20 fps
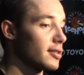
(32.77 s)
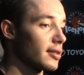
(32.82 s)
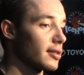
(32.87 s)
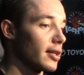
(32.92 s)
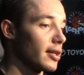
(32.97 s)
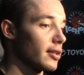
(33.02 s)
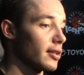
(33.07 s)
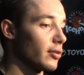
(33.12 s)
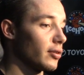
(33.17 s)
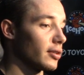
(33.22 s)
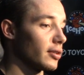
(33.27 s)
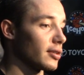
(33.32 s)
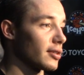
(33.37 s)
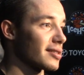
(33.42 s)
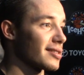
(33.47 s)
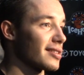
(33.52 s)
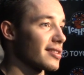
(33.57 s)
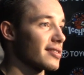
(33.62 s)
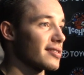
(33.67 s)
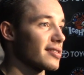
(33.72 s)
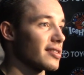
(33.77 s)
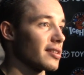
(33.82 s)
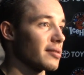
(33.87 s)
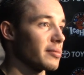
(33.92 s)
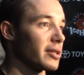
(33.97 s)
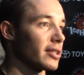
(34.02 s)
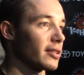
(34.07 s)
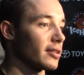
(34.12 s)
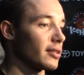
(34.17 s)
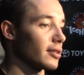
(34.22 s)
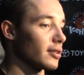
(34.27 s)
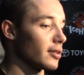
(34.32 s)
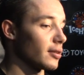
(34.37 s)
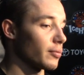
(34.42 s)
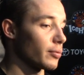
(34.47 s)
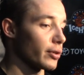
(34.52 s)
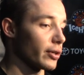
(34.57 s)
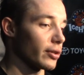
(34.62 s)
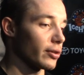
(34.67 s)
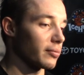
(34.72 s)
To get know the system
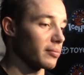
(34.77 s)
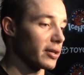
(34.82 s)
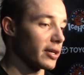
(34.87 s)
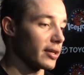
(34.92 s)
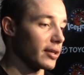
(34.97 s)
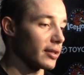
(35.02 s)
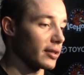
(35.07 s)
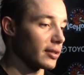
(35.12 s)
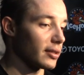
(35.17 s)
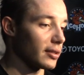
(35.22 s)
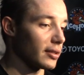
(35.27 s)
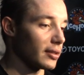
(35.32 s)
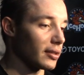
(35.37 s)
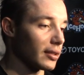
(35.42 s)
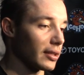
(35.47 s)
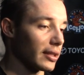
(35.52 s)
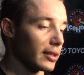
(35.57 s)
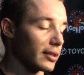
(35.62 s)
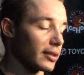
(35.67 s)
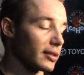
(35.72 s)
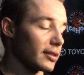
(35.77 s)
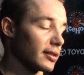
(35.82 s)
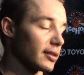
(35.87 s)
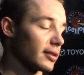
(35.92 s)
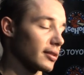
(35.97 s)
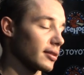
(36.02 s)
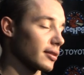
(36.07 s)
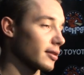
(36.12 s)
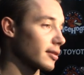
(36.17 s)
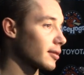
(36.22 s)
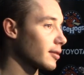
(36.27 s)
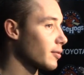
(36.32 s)
and work on my like the